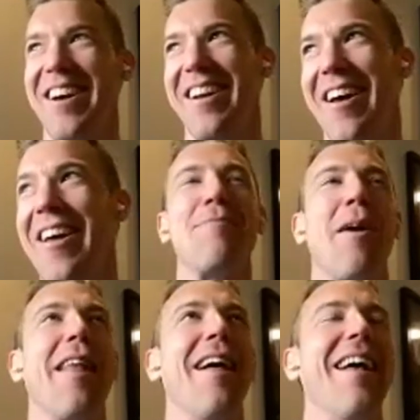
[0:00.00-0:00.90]
is good.
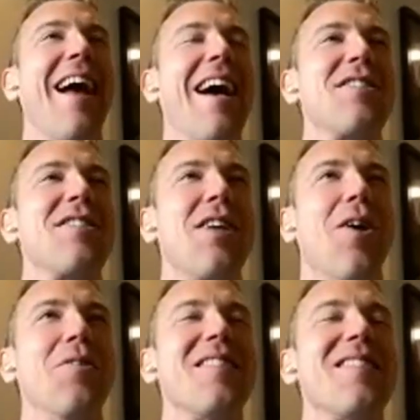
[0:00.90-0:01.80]
That's probably the highest
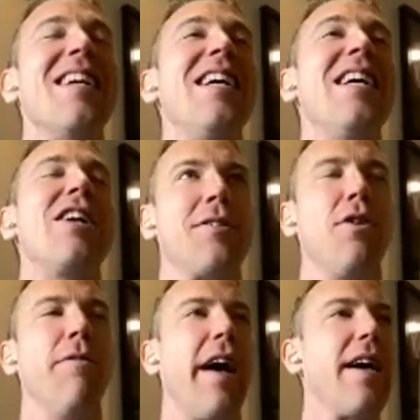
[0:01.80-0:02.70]
dose.
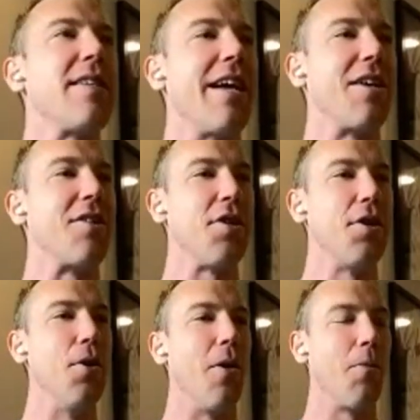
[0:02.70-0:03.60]
It's so fascinating
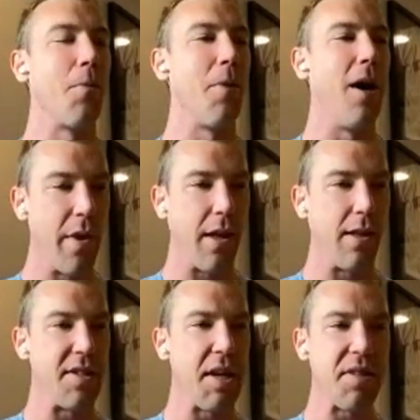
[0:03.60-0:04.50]
too with
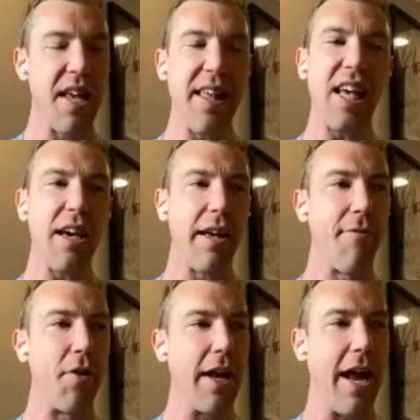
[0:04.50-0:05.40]
the glycinate, because I think
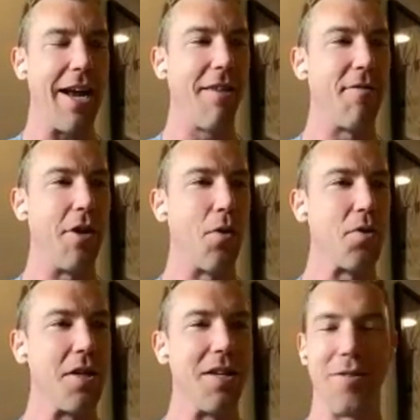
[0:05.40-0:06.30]
if you get high enough
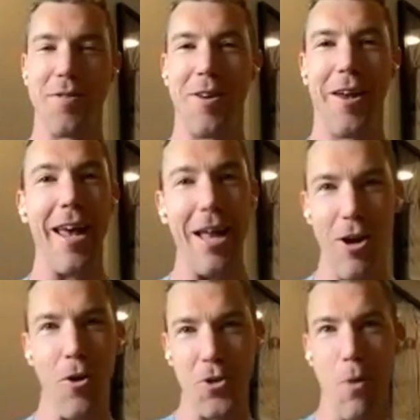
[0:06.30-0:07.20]
doses,
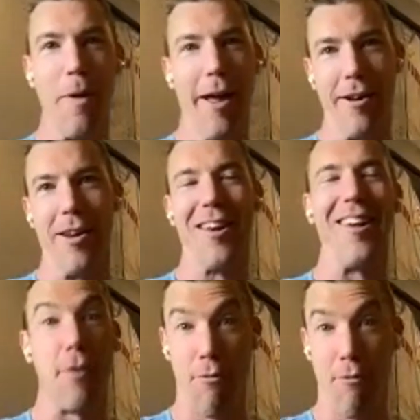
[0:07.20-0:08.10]
yeah, and you always go back.
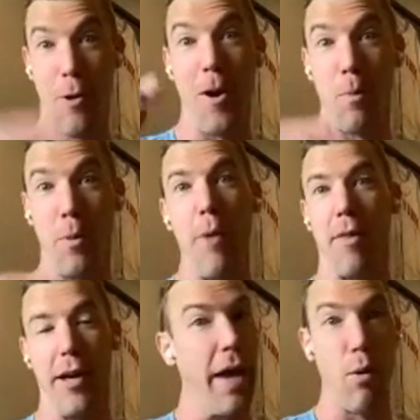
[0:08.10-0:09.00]
If you really want to
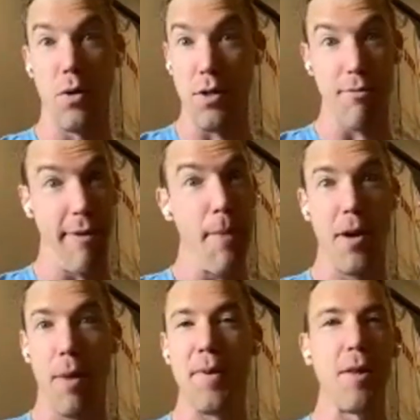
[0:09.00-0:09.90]
play with, okay, well, just
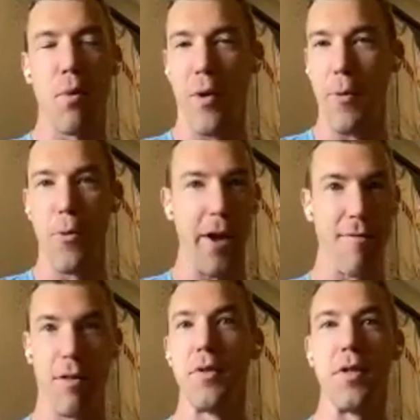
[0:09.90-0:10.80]
ramp it up to the point
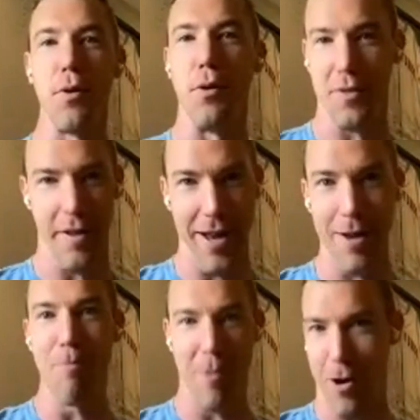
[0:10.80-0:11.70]
where you have loose stools, and
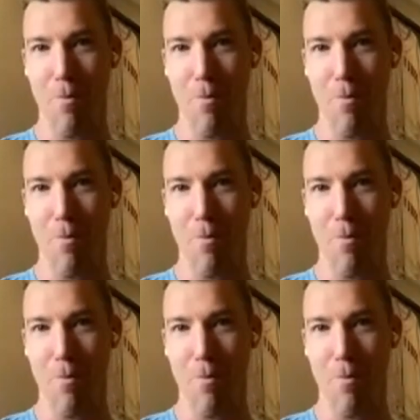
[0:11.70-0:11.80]
then